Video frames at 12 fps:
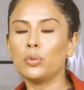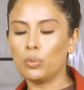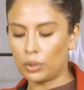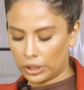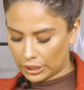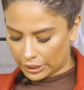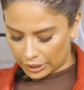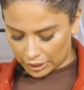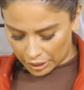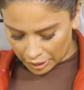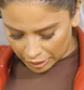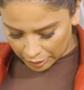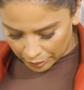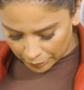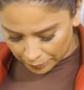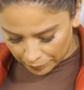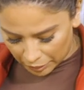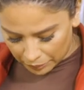would
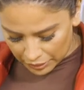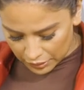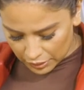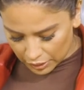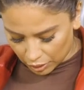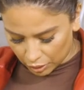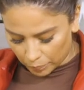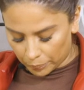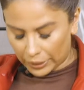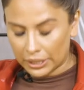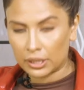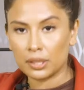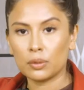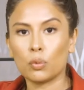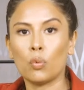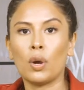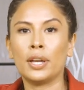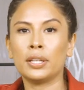maybe still button
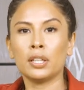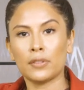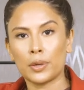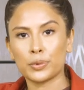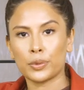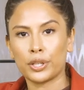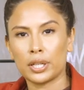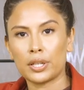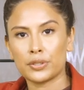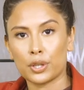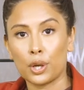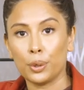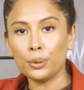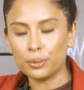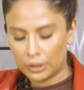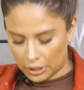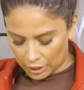one if I was wearing it as a coat.